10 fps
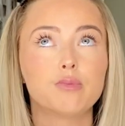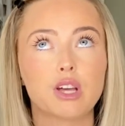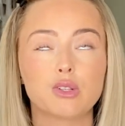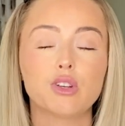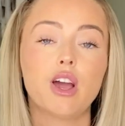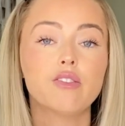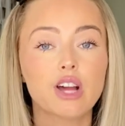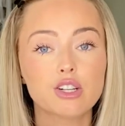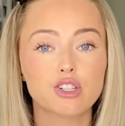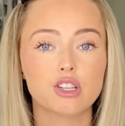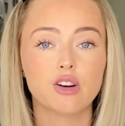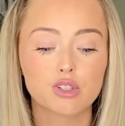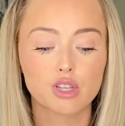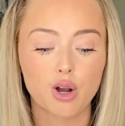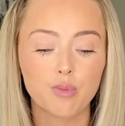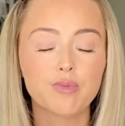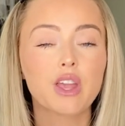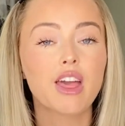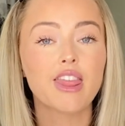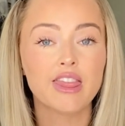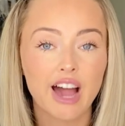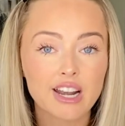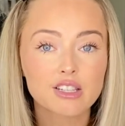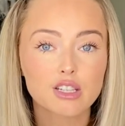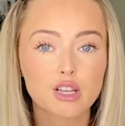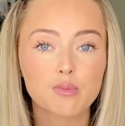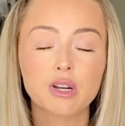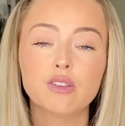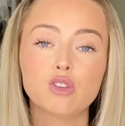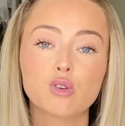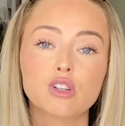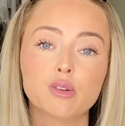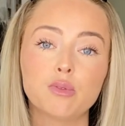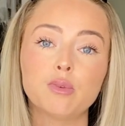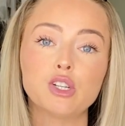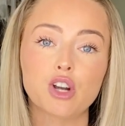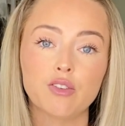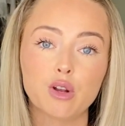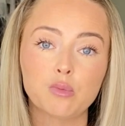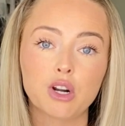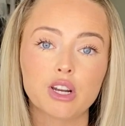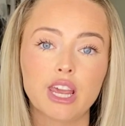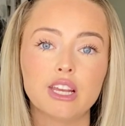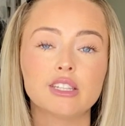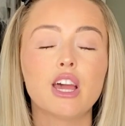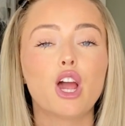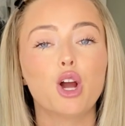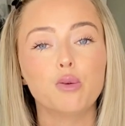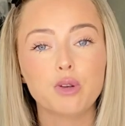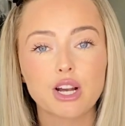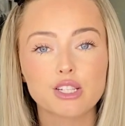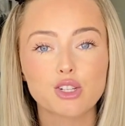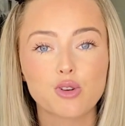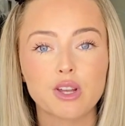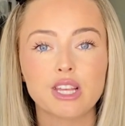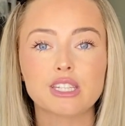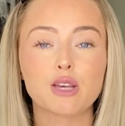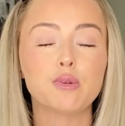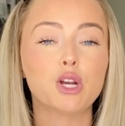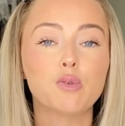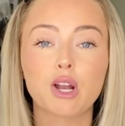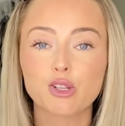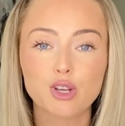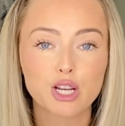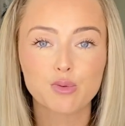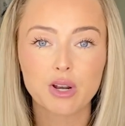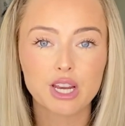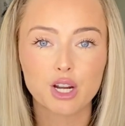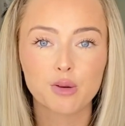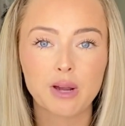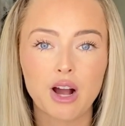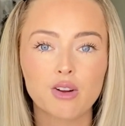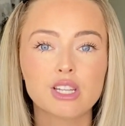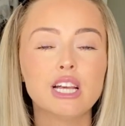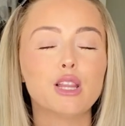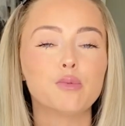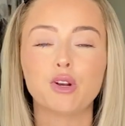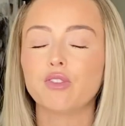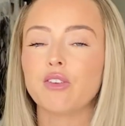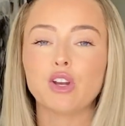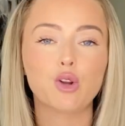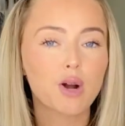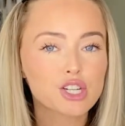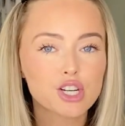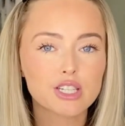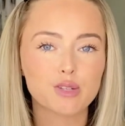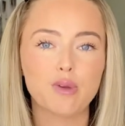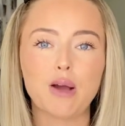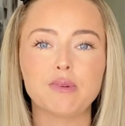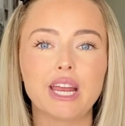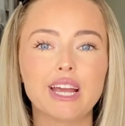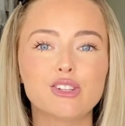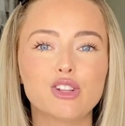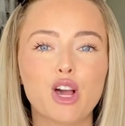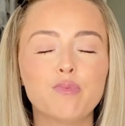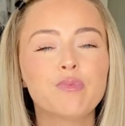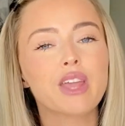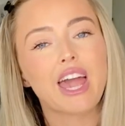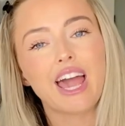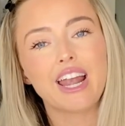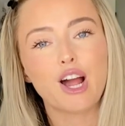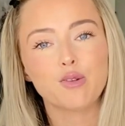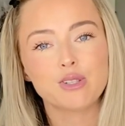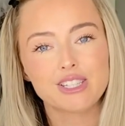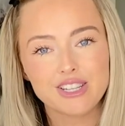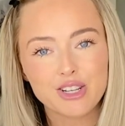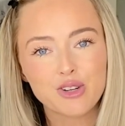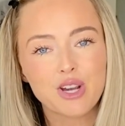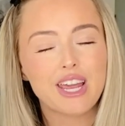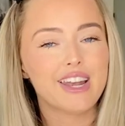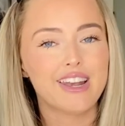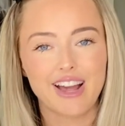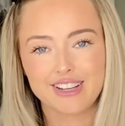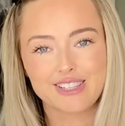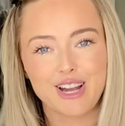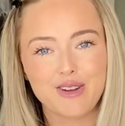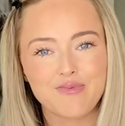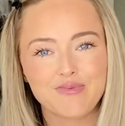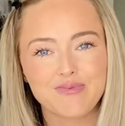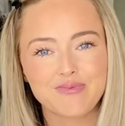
That's what you have to ask yourself. So that is the summary of the George Zimmerman Trayvon Martin case. I hope you guys enjoyed this. Let me know what else you guys want to hear about. Let me know if you have any questions. I'm happy to answer them. And I will see you next time.